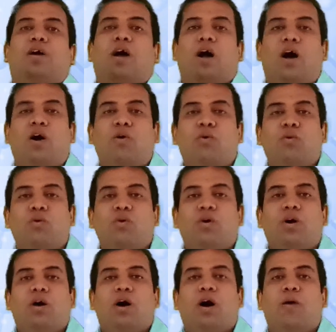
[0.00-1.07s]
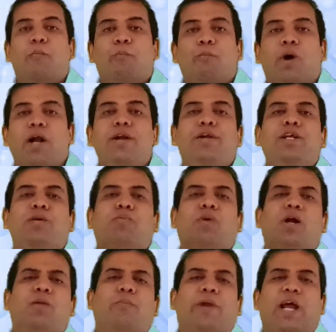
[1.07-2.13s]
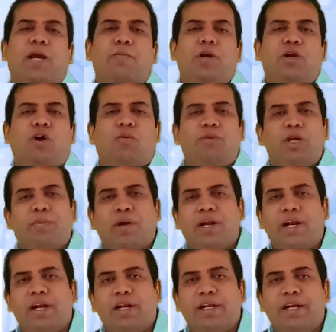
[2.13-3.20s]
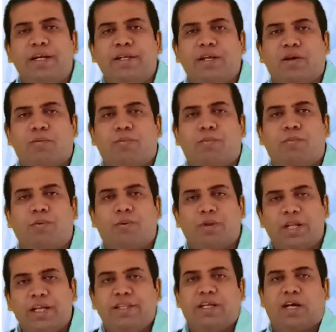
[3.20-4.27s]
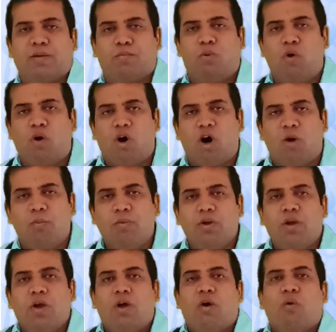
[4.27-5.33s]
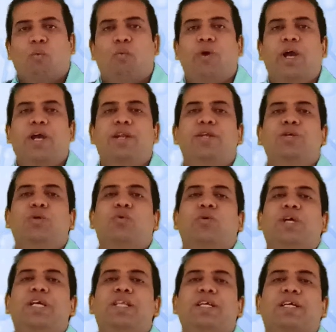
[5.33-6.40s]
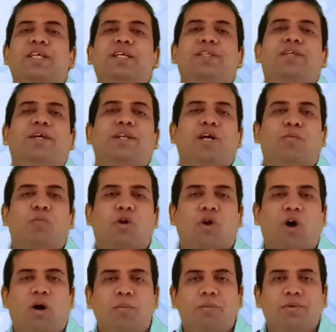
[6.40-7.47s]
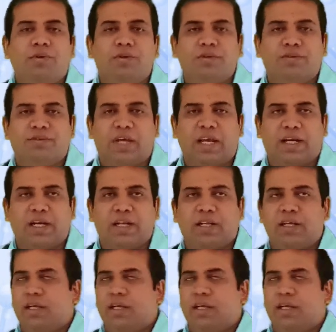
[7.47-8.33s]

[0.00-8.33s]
how a multiple fragment of definite length are formed when you increase the number of cycles.